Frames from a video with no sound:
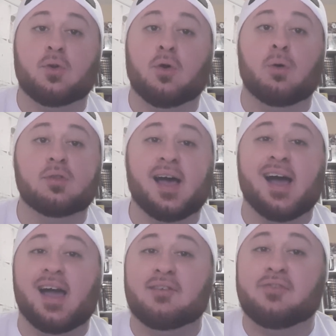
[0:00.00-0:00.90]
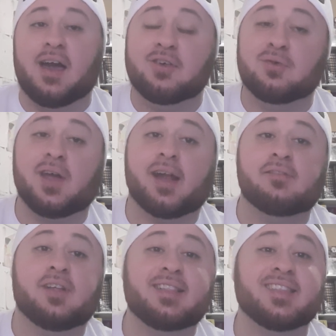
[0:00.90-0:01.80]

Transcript: would hold a high value, kind of like